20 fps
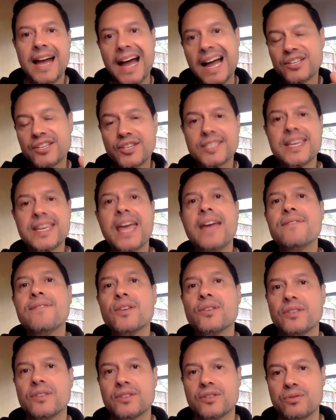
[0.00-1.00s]
I just gave
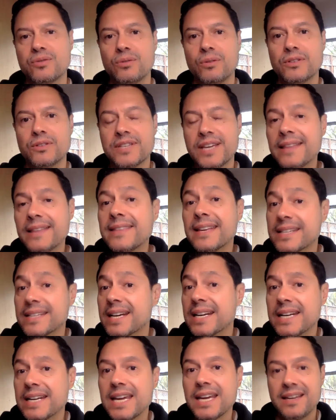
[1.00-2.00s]
you the tools and the
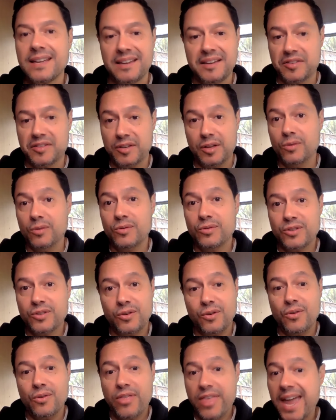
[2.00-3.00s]
technique, it's
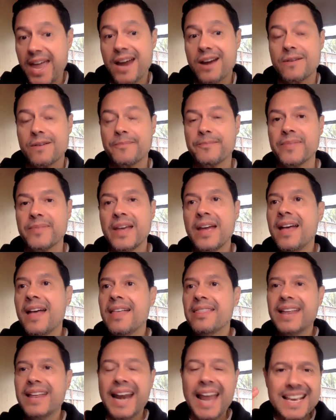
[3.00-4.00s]
also there.
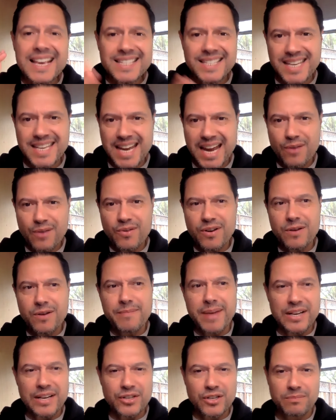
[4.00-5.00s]
The last thing I want to
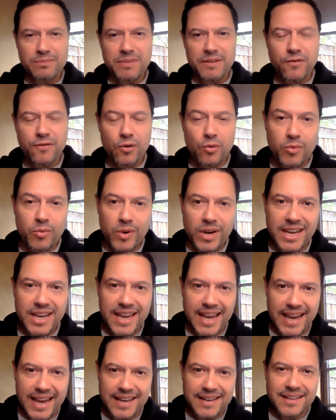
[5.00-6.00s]
mention before
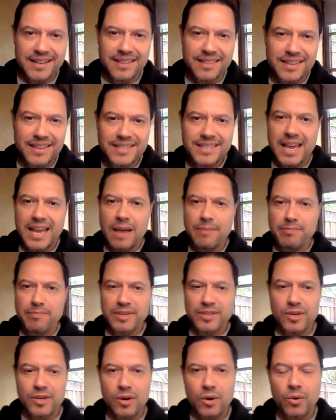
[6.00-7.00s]
we end this
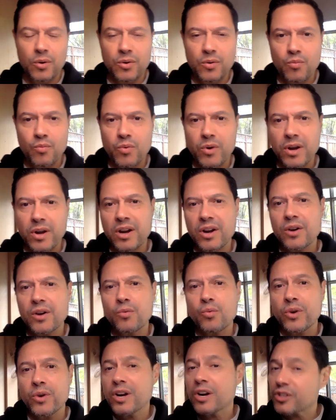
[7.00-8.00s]
episode where
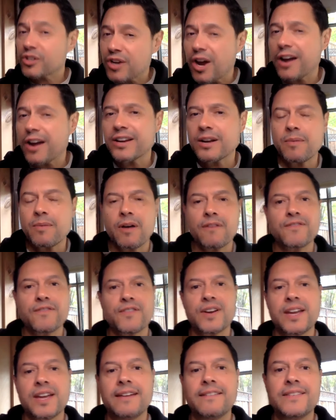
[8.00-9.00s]
we are talking about
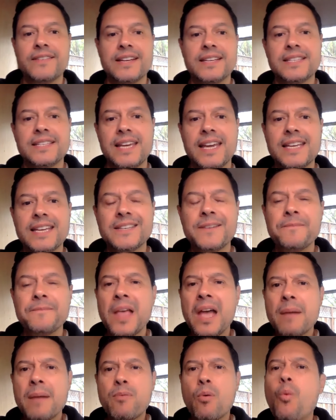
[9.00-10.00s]
forgiveness is,
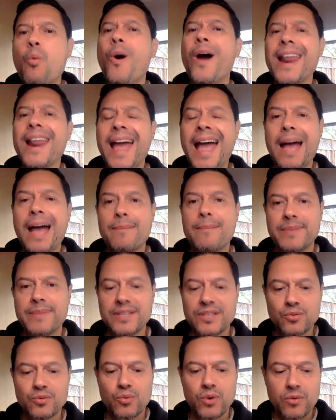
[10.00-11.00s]
but what
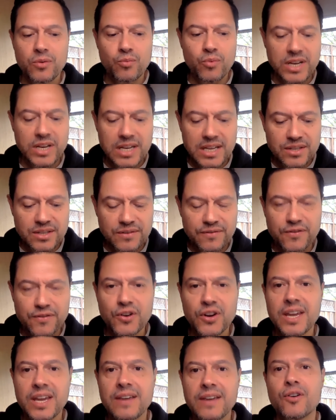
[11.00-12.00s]
happens when we need to
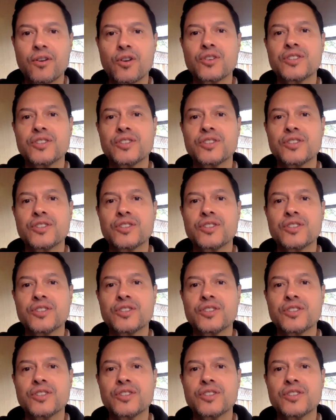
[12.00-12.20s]
forgive